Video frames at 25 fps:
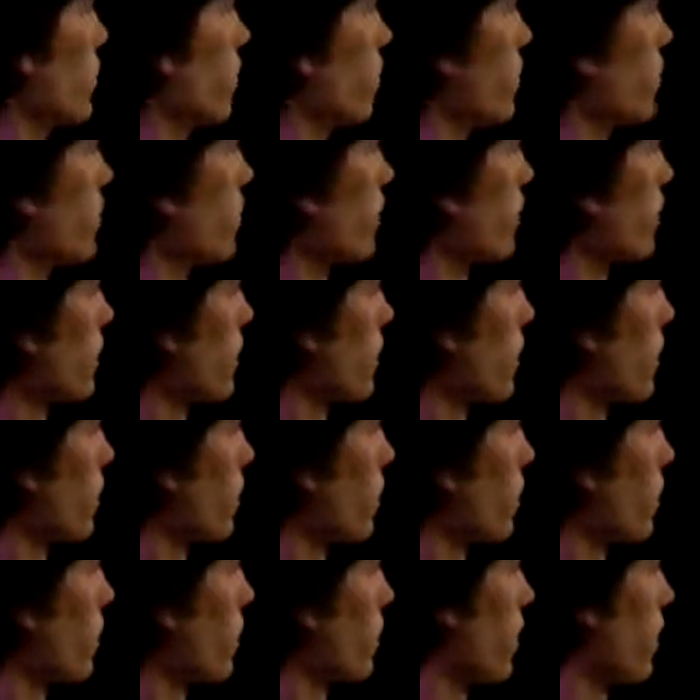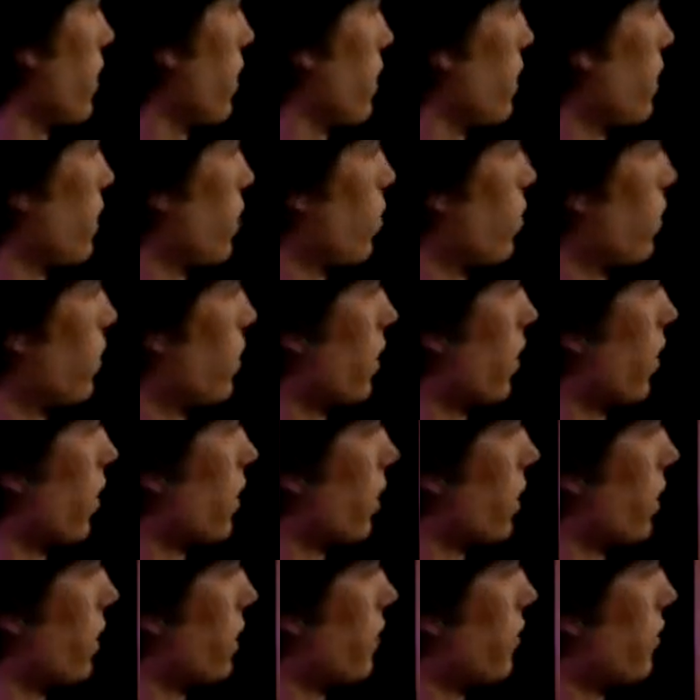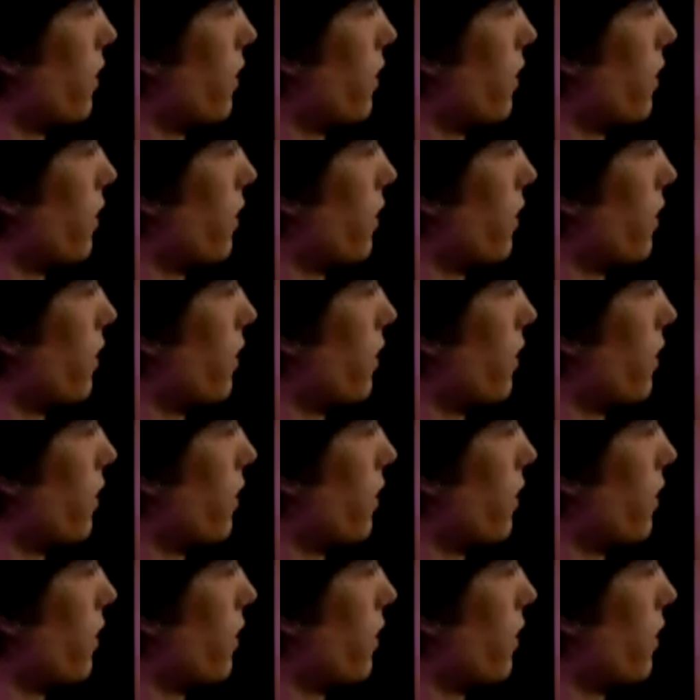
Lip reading: can see the gears here, 1, 3,